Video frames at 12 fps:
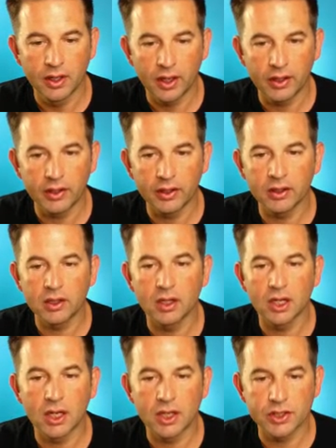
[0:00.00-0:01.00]
And in
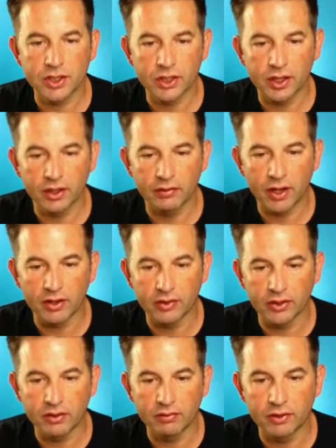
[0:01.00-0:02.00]
collage, it kind of has
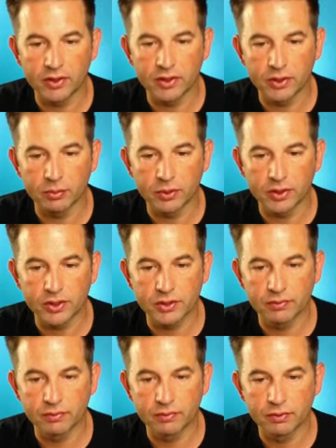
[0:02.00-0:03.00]
a neat feature,
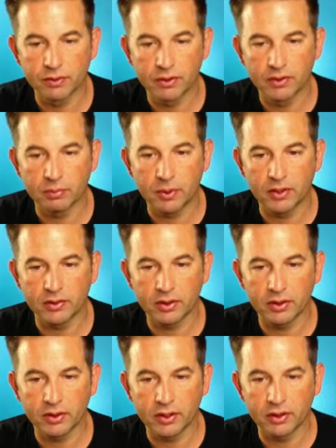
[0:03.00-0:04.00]
which is
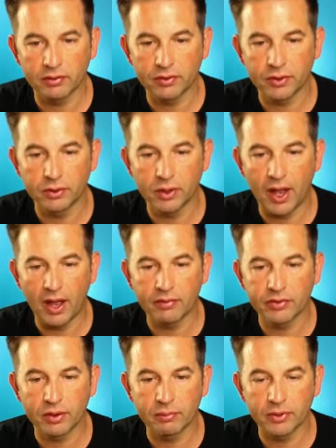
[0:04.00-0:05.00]
basically if you
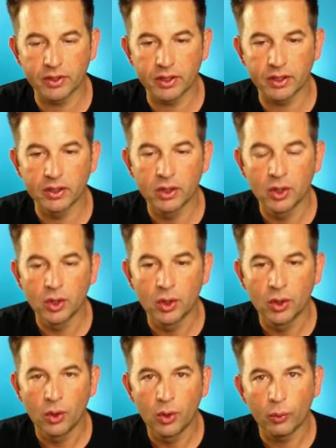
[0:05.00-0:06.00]
have something
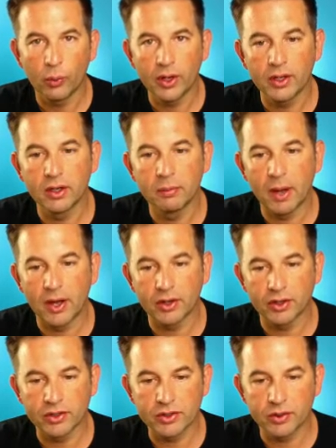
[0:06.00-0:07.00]
written about
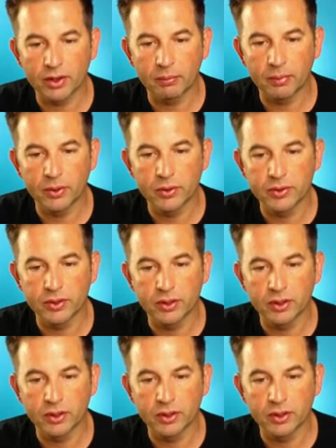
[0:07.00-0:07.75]
your Instagram post, you